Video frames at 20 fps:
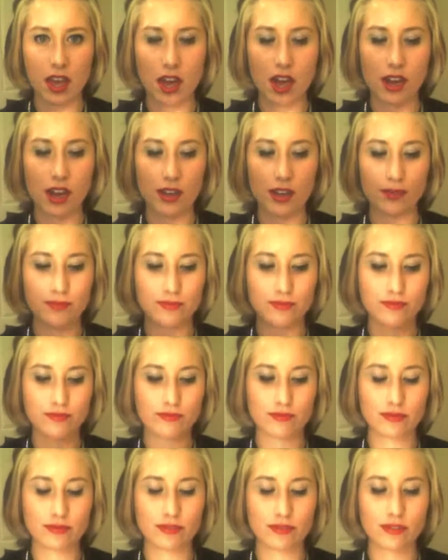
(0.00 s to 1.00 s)
Um,
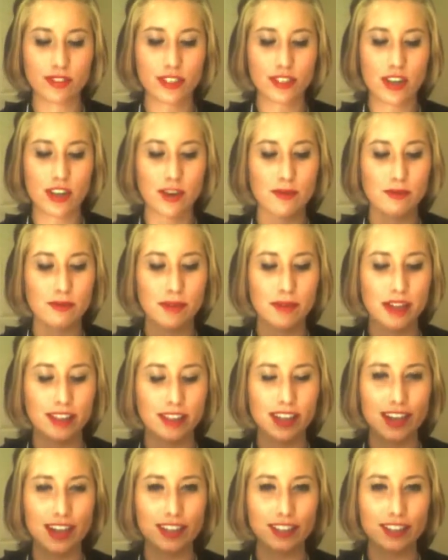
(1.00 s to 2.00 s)
Sorry, but my
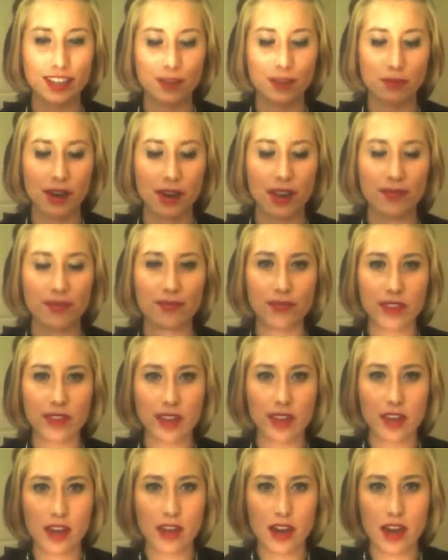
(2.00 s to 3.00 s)
light's kind of bright.
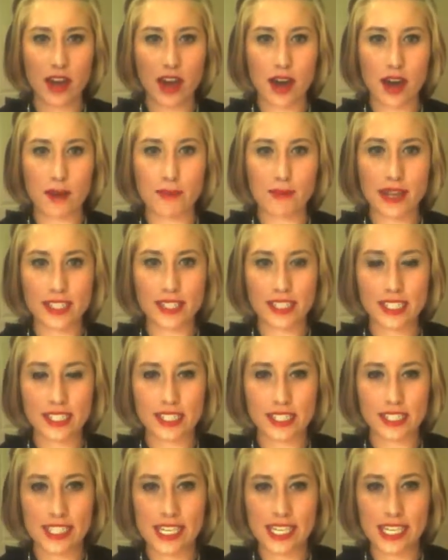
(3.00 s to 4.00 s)
Uh,
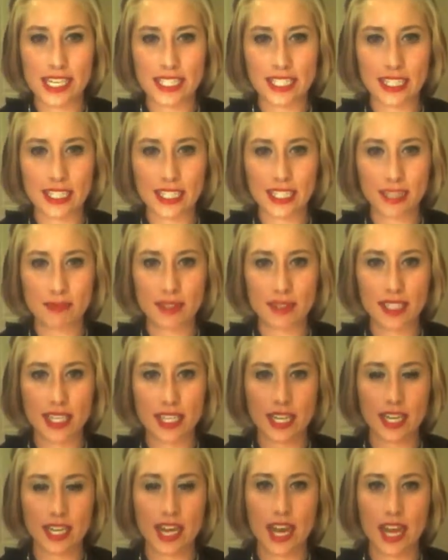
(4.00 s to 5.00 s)
basically, it's a
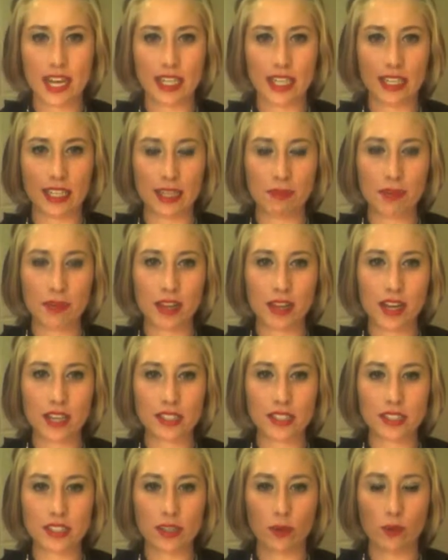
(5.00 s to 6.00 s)
lipstick and lip
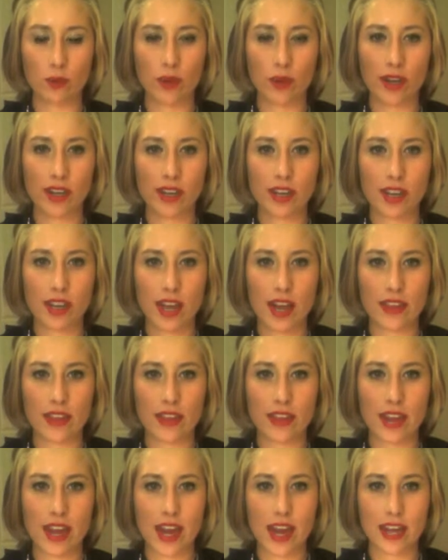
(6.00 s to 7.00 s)
gloss in one, and
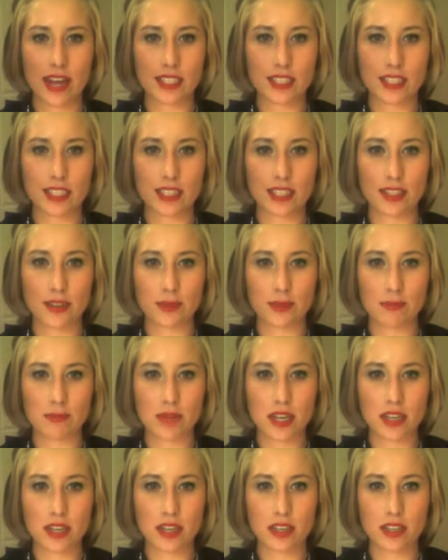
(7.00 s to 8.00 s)
then it has a little
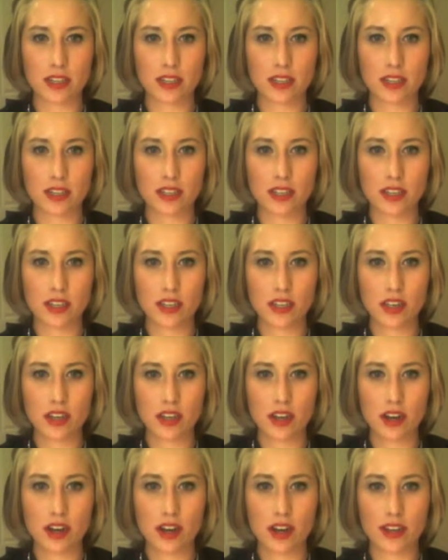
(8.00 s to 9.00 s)
mirror
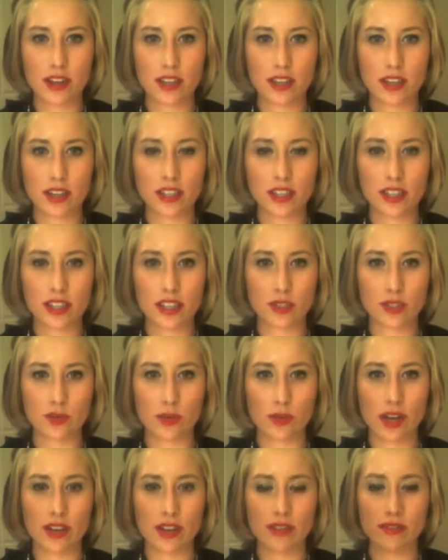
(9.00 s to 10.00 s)
on there as
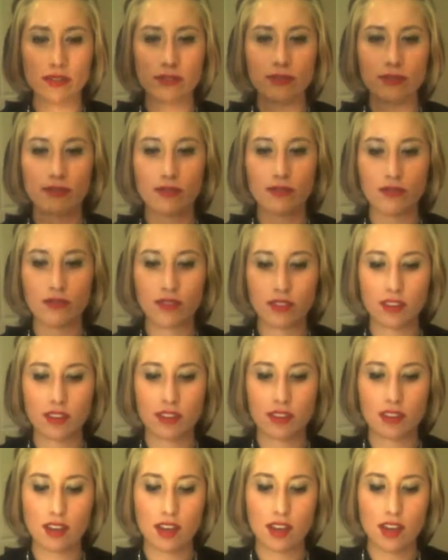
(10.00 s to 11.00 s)
well.
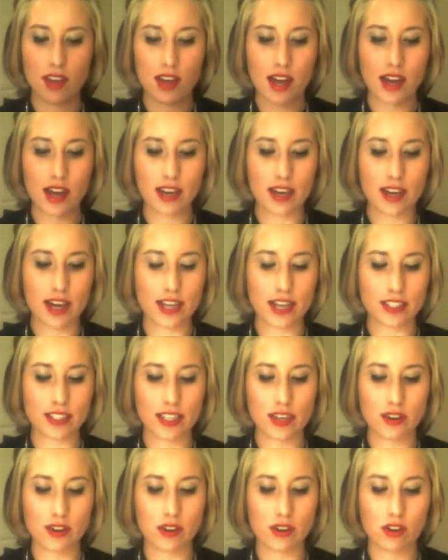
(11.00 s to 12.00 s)
And it has
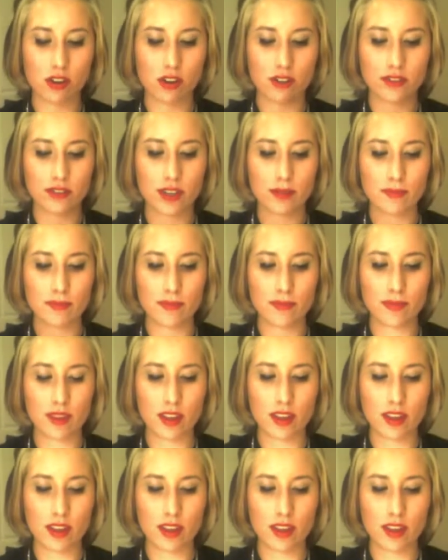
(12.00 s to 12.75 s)
that on all of them.